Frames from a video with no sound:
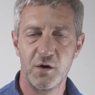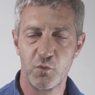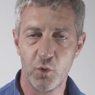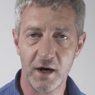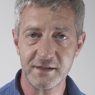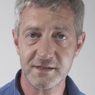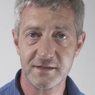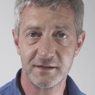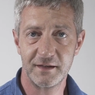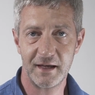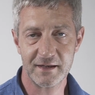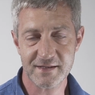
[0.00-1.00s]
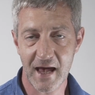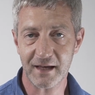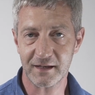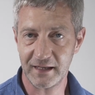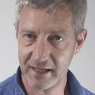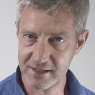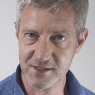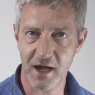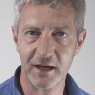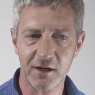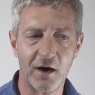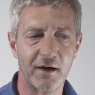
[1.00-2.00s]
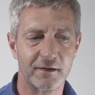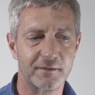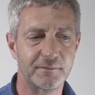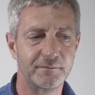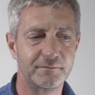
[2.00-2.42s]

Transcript: What exactly is ICON?